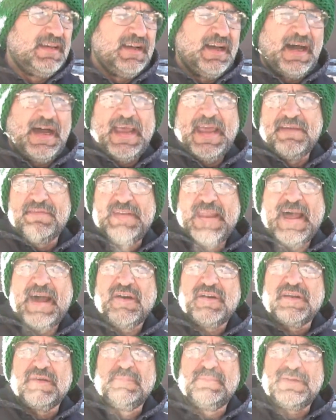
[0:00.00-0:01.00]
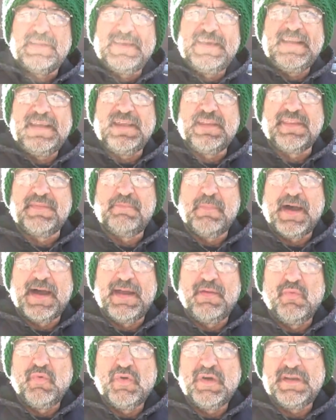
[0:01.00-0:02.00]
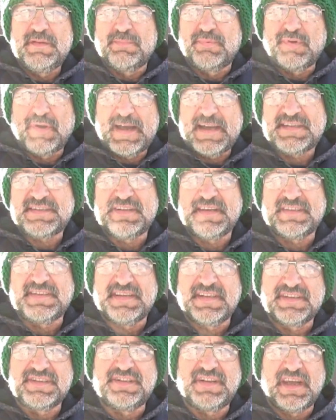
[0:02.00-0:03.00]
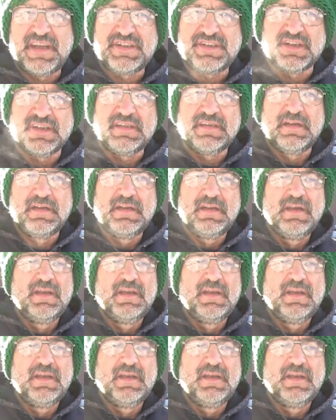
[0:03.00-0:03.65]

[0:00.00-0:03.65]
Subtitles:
I have now completed my wood processing station.